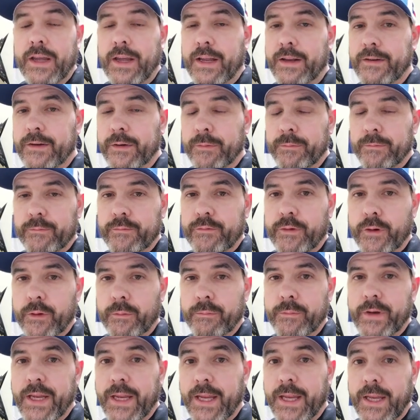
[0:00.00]
And to,
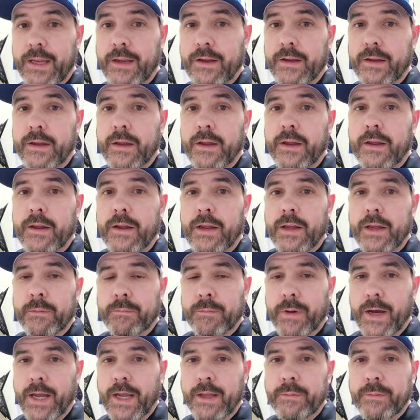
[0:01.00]
for me,
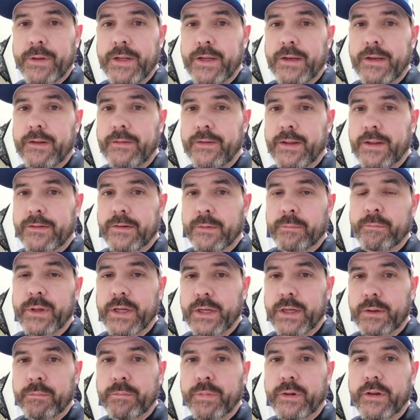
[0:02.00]
in my opinion, that's a
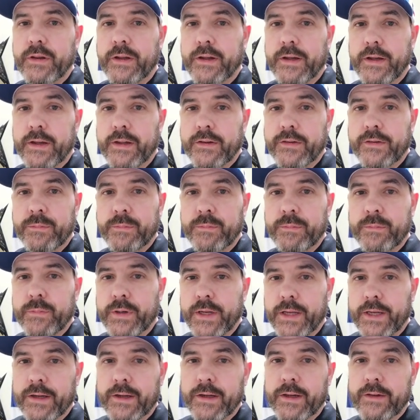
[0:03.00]
big plus
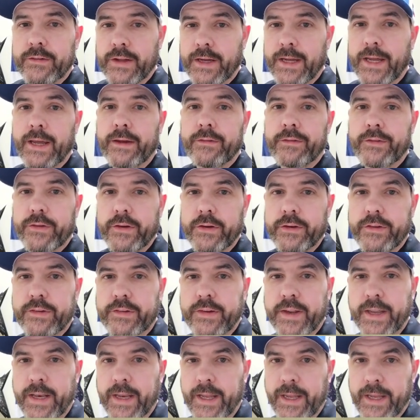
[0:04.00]
because I have such
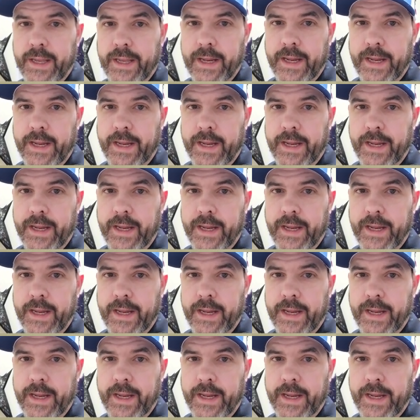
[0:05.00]
skinny